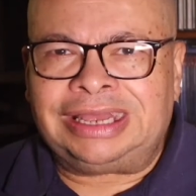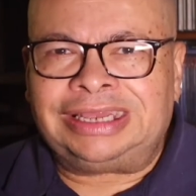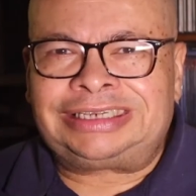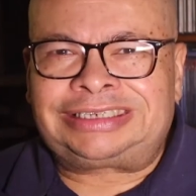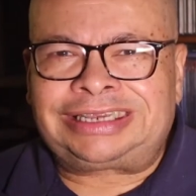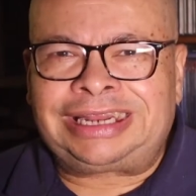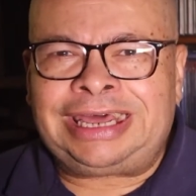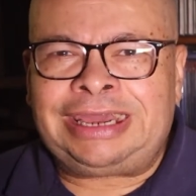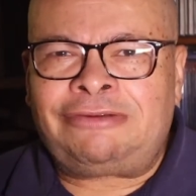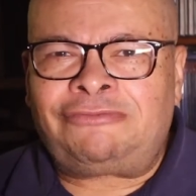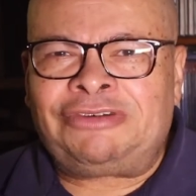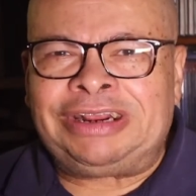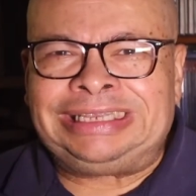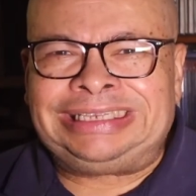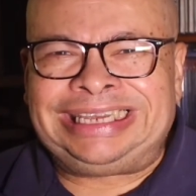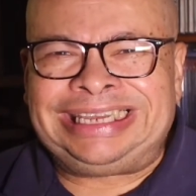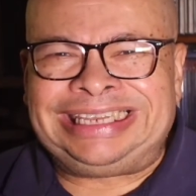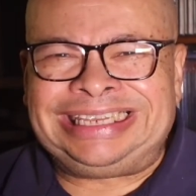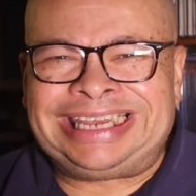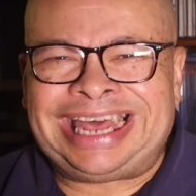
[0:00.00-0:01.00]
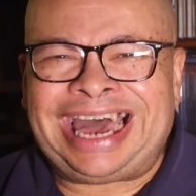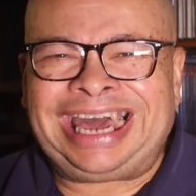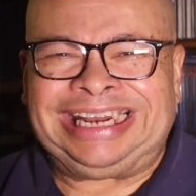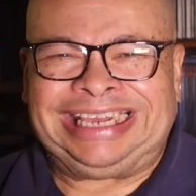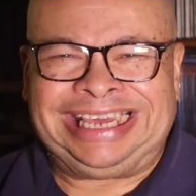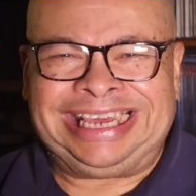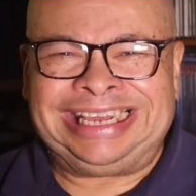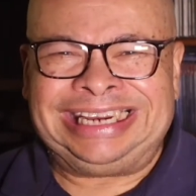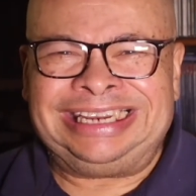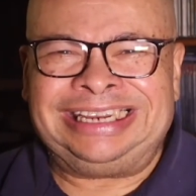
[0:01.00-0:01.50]
Slavery did not
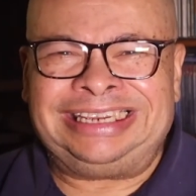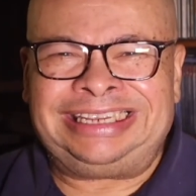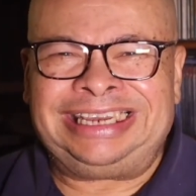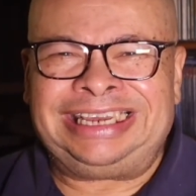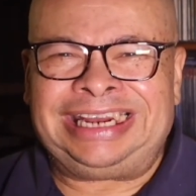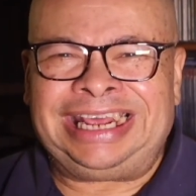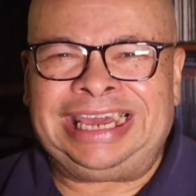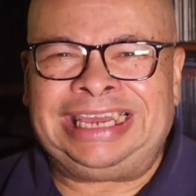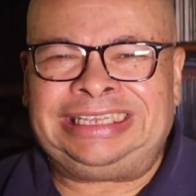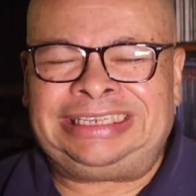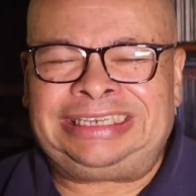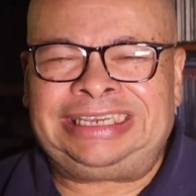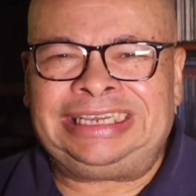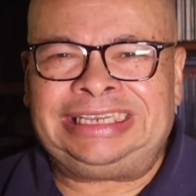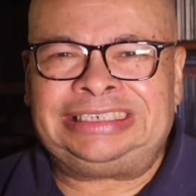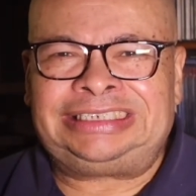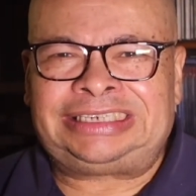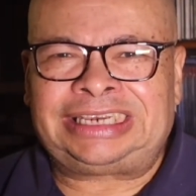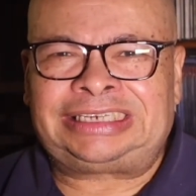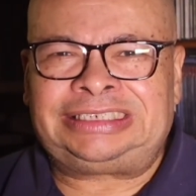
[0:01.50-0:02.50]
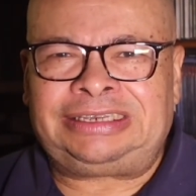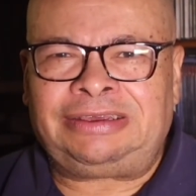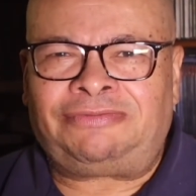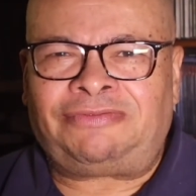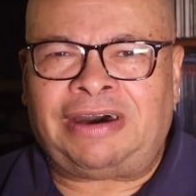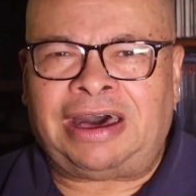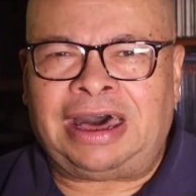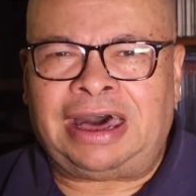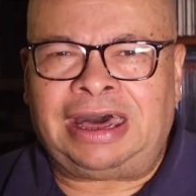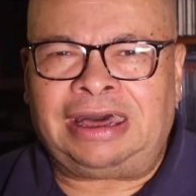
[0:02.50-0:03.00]
end in
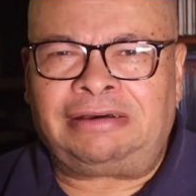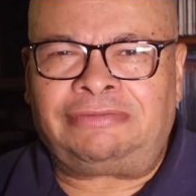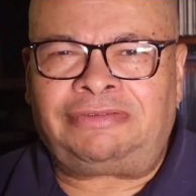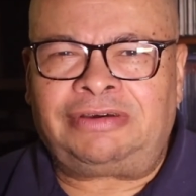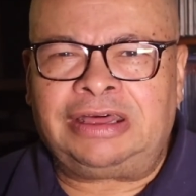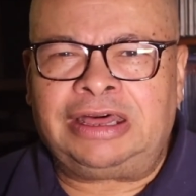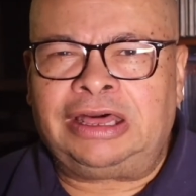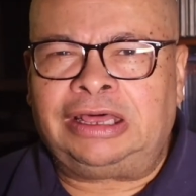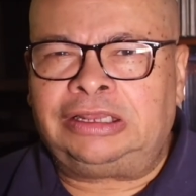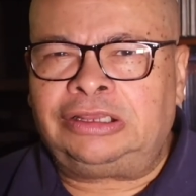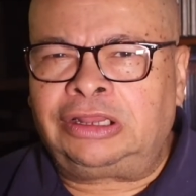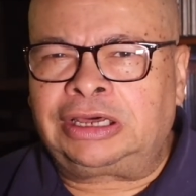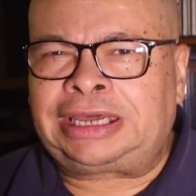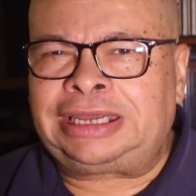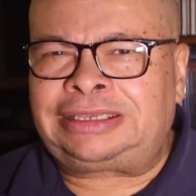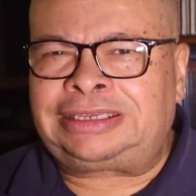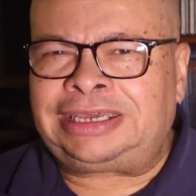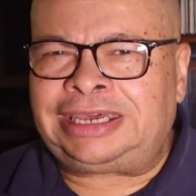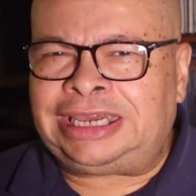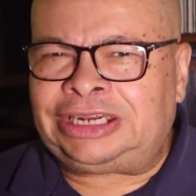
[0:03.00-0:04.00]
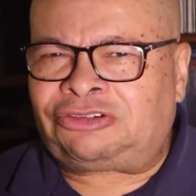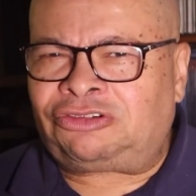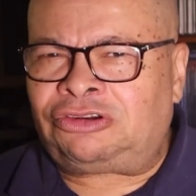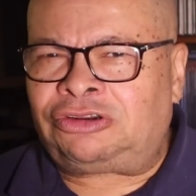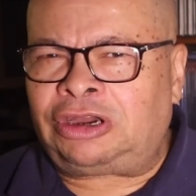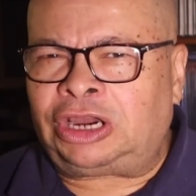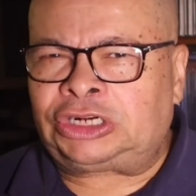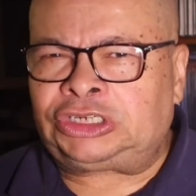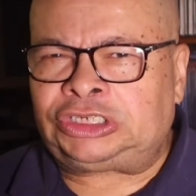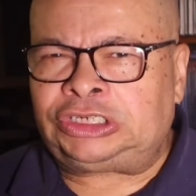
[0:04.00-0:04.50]
1865. Look at the
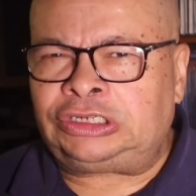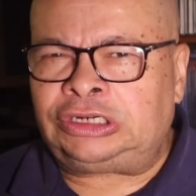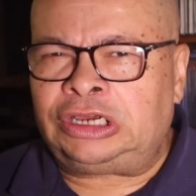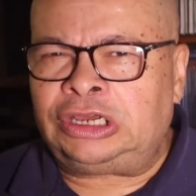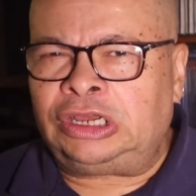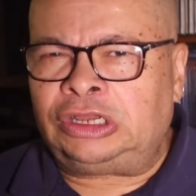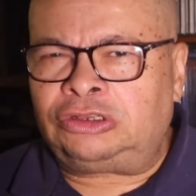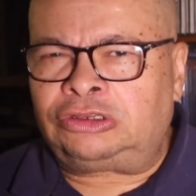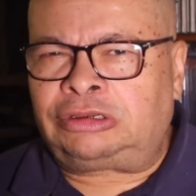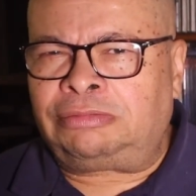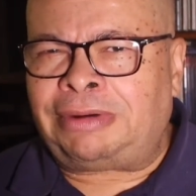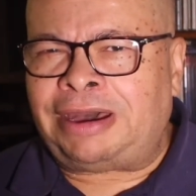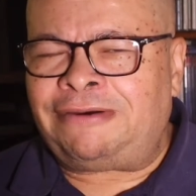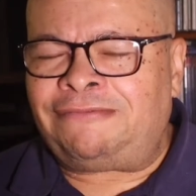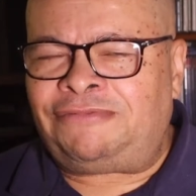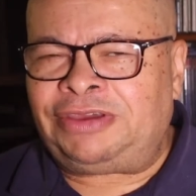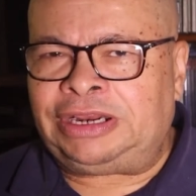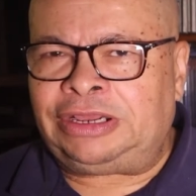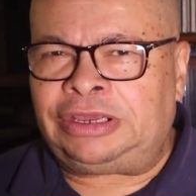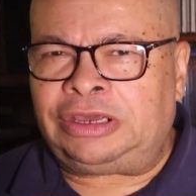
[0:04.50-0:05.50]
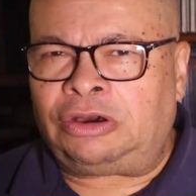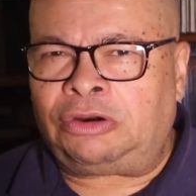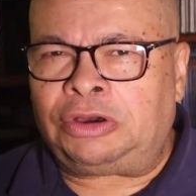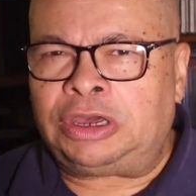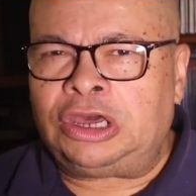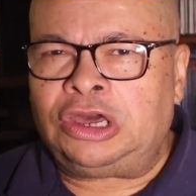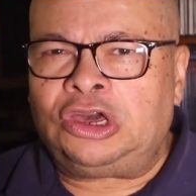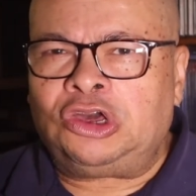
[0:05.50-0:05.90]
introduction to my video.